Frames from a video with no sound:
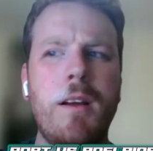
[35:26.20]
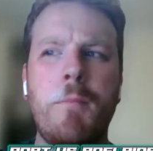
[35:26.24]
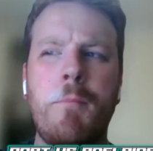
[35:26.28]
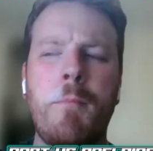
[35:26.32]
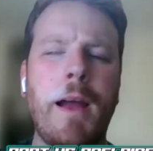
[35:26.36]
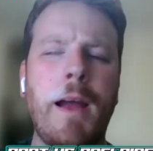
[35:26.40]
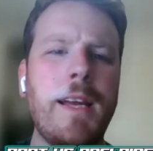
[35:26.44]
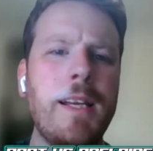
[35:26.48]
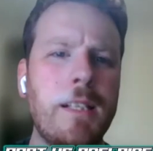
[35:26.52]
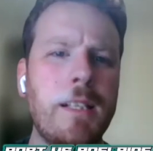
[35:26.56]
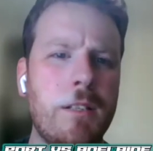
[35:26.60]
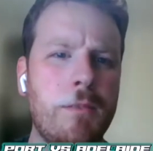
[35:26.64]

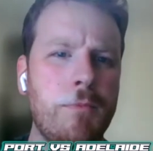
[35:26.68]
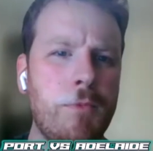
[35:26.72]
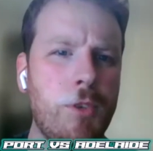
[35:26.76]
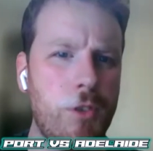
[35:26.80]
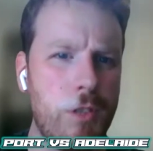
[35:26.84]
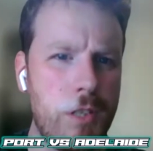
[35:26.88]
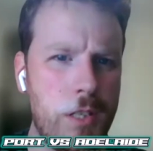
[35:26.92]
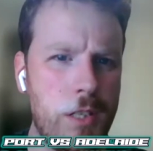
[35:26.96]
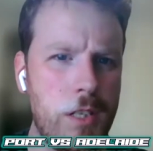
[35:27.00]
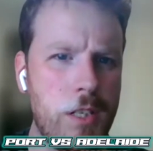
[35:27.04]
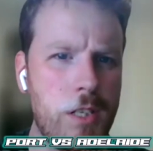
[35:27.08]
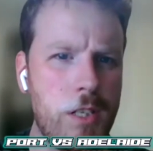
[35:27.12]
making some good
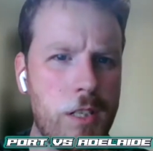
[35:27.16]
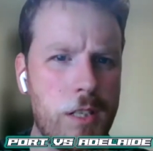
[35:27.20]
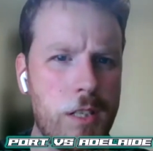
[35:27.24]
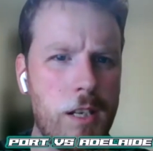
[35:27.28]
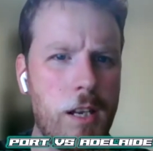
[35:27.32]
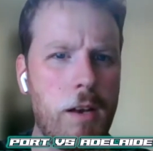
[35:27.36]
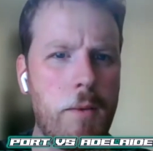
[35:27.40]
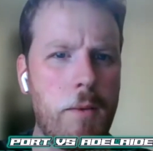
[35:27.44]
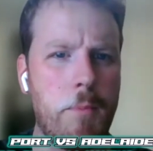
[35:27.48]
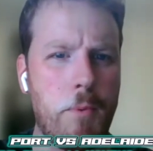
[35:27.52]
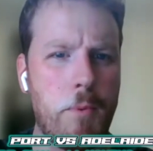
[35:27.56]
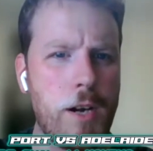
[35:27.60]
decisions
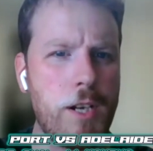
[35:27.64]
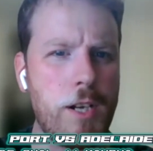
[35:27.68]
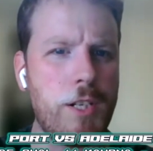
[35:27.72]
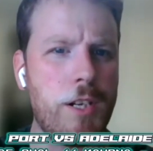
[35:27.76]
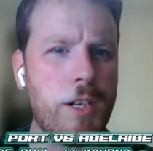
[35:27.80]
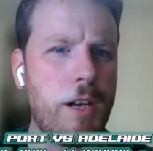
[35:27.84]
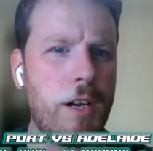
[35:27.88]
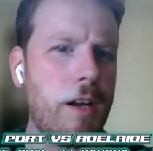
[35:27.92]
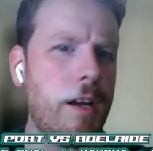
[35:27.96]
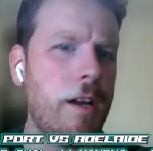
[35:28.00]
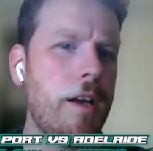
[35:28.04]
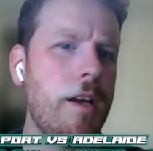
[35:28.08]
under
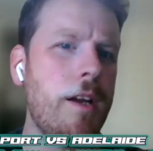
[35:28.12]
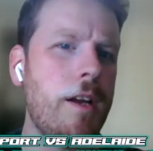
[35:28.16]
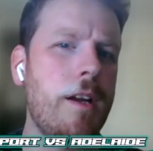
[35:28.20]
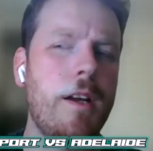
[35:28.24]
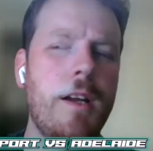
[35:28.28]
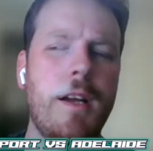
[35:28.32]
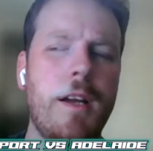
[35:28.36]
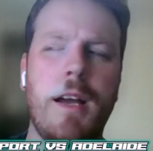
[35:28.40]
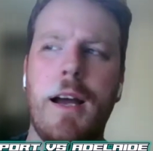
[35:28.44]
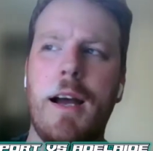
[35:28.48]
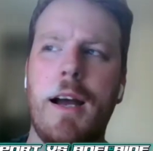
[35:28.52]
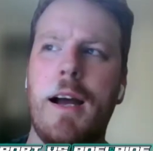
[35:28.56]
pressure,
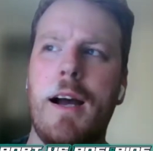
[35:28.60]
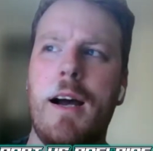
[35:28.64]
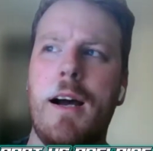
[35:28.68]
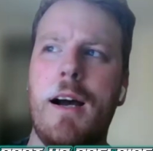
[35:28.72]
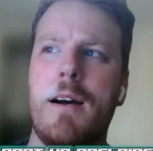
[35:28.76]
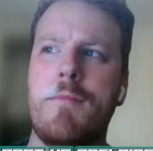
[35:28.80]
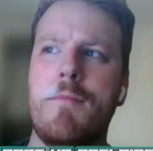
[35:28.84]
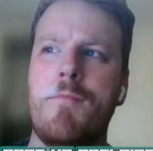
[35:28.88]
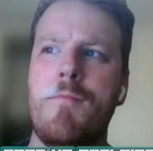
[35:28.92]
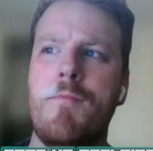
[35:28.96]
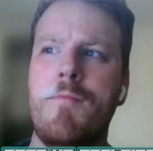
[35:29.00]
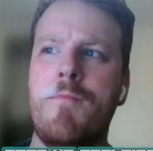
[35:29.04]

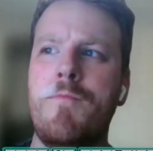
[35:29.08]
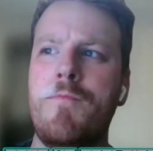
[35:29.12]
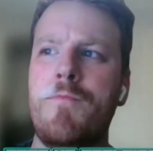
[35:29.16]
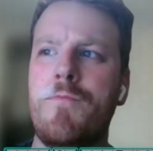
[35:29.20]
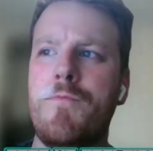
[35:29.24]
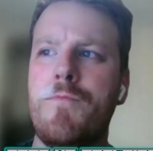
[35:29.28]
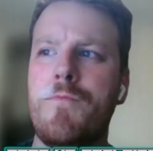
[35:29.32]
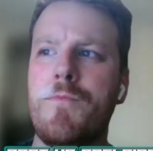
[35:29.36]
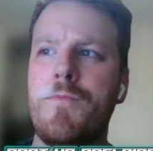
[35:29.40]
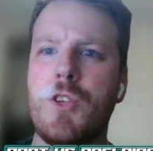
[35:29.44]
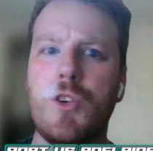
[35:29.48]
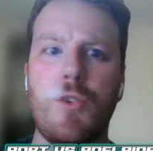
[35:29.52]
um,
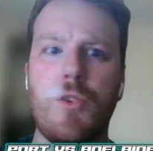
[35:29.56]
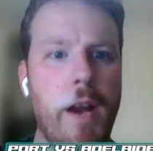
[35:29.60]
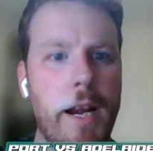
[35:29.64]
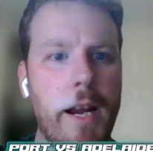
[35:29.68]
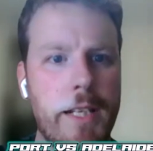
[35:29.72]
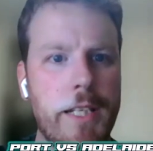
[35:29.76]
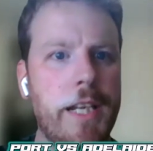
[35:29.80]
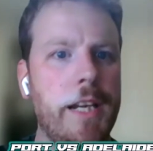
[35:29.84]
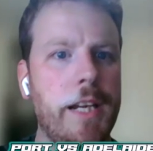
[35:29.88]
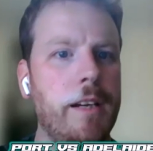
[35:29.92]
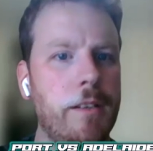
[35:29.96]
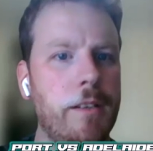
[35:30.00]

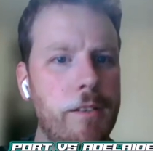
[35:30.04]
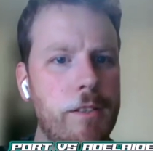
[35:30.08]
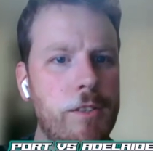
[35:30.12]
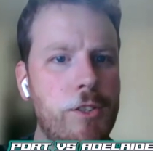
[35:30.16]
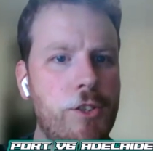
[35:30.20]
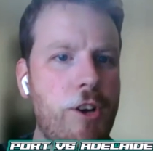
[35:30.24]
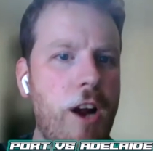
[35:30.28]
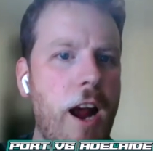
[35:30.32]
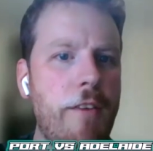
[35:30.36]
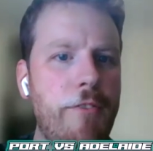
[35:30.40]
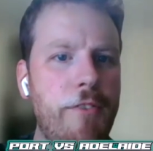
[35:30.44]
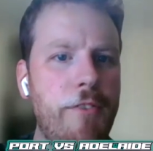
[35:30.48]
directing
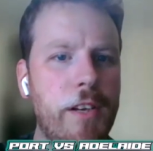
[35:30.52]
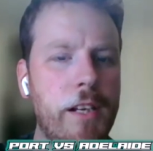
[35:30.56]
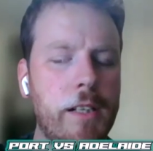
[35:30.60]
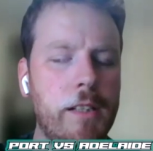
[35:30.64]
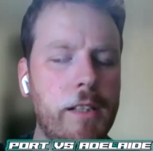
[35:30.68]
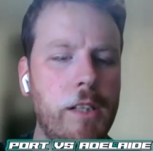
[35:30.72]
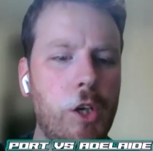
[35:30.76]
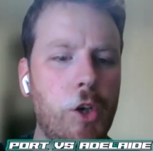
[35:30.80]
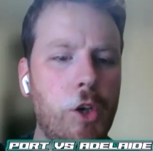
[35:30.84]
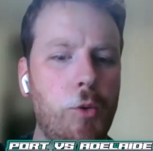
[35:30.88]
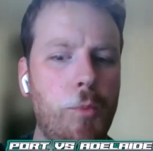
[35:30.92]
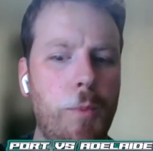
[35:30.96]
traffic a
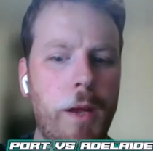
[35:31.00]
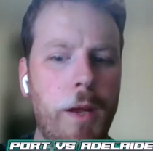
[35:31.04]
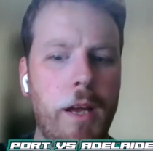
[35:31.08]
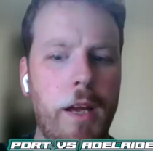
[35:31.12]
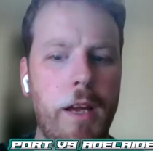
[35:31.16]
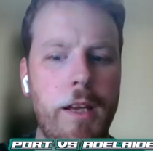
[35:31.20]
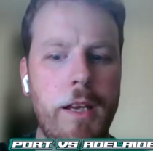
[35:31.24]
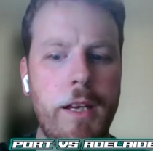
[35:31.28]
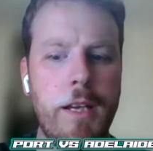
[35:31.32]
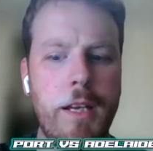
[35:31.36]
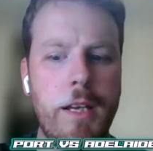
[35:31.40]
little bit,